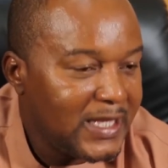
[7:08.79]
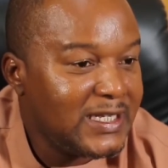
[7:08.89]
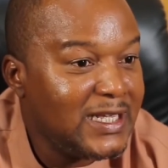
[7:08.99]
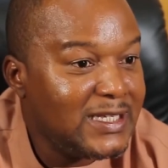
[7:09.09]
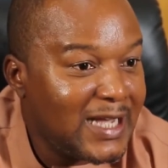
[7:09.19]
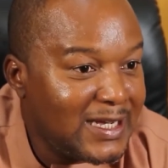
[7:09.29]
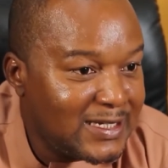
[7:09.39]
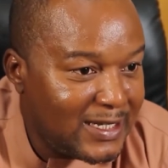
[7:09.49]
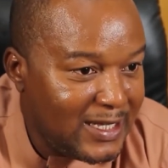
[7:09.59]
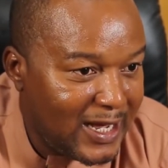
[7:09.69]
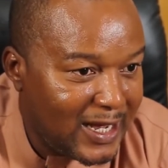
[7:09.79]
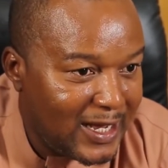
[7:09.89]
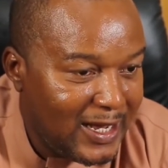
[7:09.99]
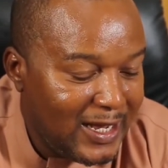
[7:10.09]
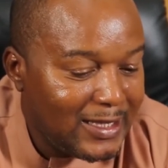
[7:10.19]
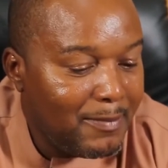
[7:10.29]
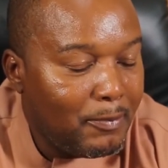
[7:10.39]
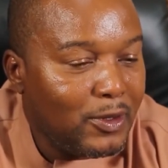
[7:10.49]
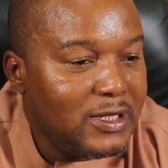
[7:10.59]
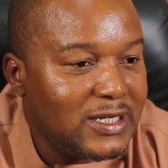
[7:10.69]
Then in Tanzania, the
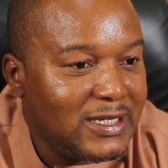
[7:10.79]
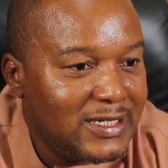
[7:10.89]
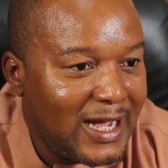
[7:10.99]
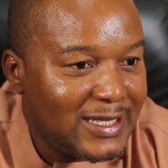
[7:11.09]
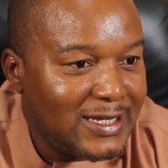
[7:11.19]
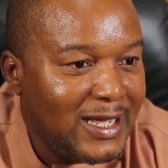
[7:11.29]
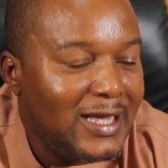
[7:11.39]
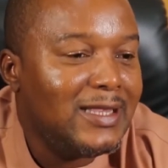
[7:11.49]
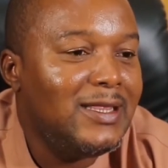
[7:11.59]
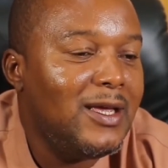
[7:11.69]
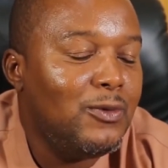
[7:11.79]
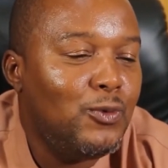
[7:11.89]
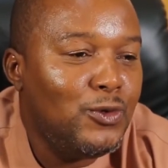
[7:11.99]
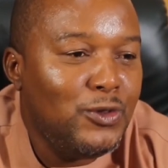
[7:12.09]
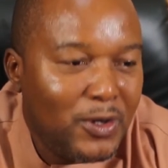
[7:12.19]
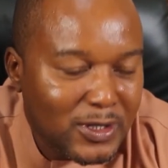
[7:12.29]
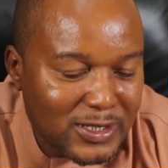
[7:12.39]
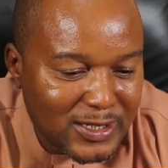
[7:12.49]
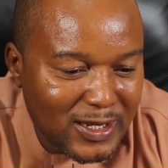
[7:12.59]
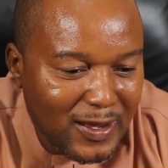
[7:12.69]
policy is that they will
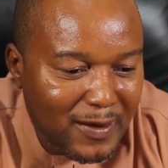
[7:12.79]
not